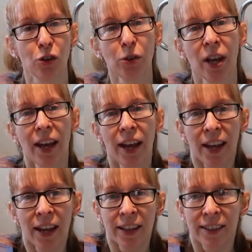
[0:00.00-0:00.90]
you,
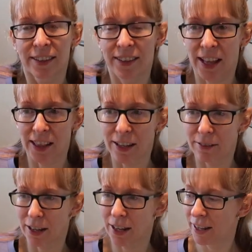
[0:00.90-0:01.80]
they
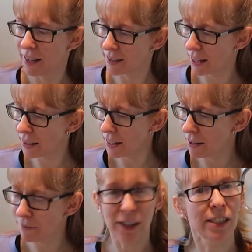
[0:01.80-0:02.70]
leave they
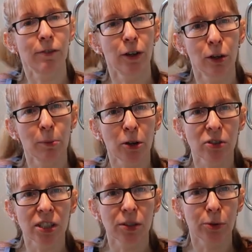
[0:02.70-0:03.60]
leave as
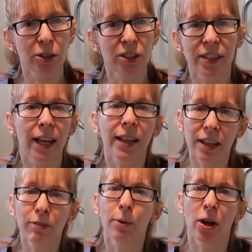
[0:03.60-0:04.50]
pheromones, the word, they
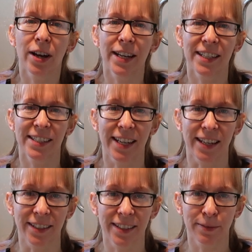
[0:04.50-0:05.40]
leave behind a
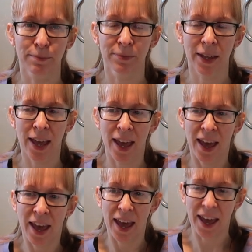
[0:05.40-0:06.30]
scent.
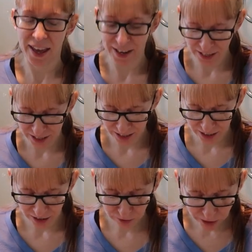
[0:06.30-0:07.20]
And
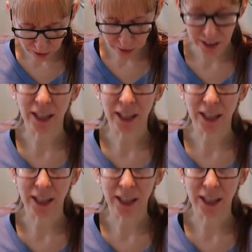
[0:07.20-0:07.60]
you really want